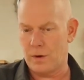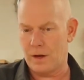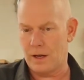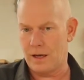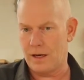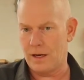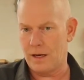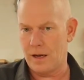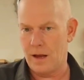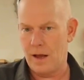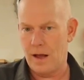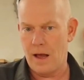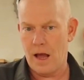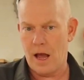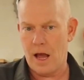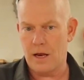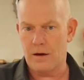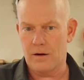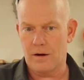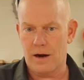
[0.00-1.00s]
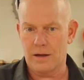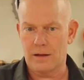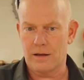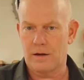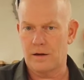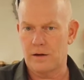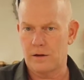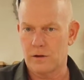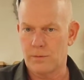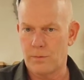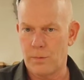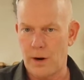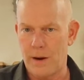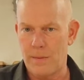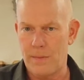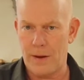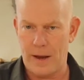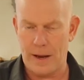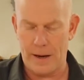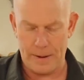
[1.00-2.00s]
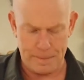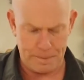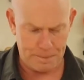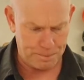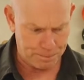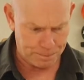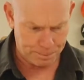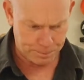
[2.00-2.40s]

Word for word: wind and you're out there and you're spray painting,